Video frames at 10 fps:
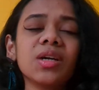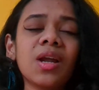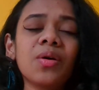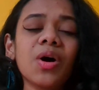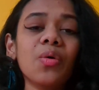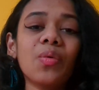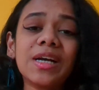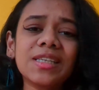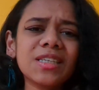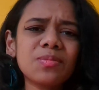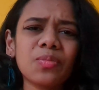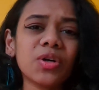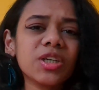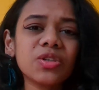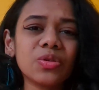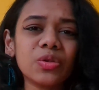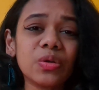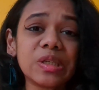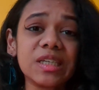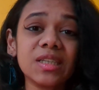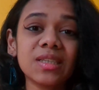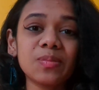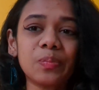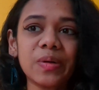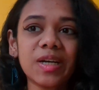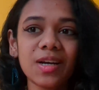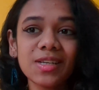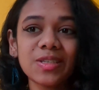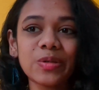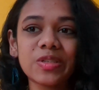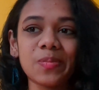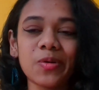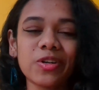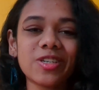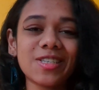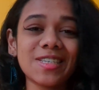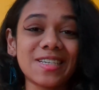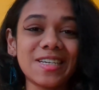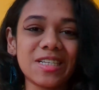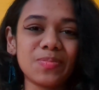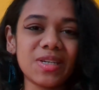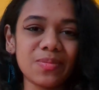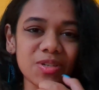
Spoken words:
Now, why is it important to know your needs? Because your subconscious is a needs meeting